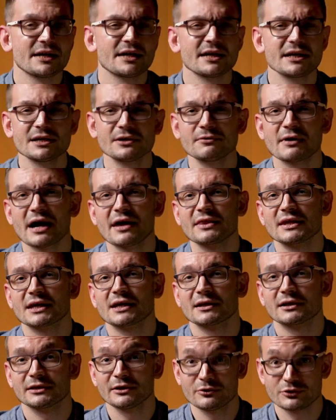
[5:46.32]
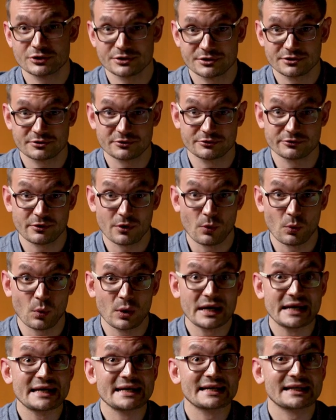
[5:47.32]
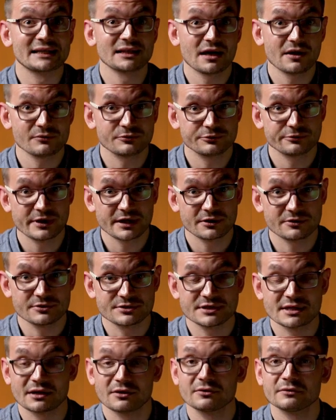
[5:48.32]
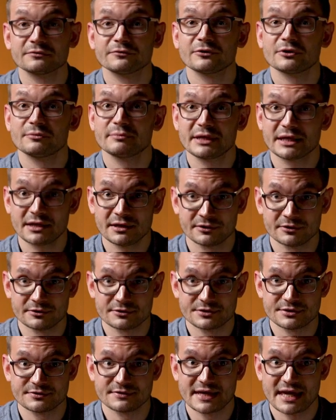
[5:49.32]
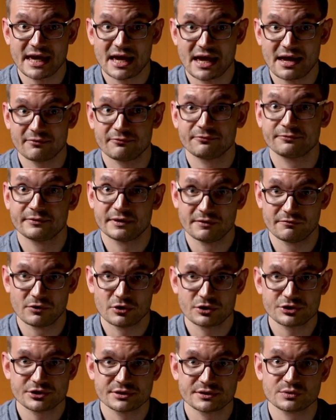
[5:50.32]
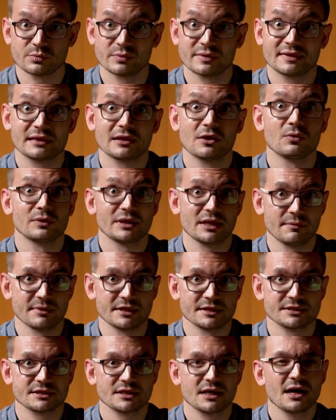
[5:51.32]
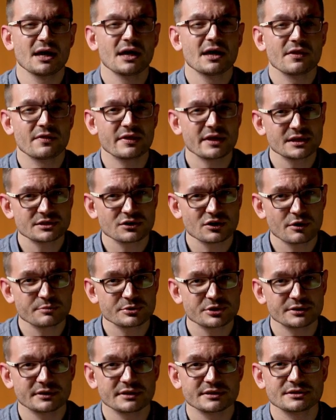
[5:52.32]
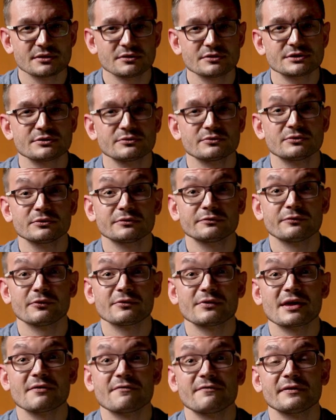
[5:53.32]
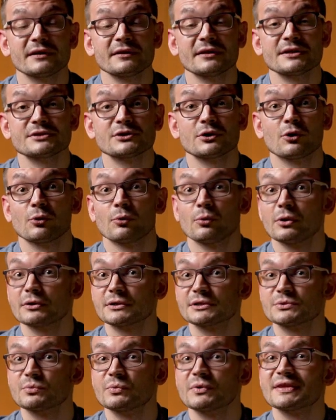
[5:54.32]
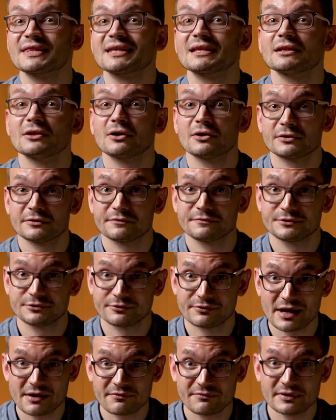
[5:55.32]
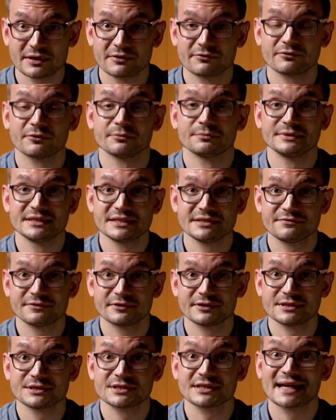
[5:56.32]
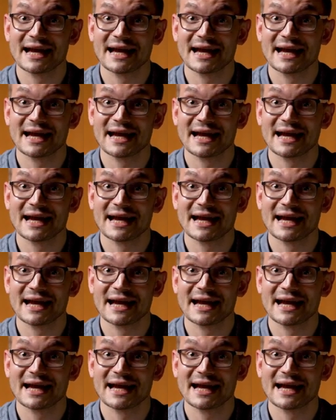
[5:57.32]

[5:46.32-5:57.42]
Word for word: Here are the conclusions to draw. Cloud trackers are good for beginners, they have free versions with low limits. This option is also good for the affiliates who works with a lot of traffic from different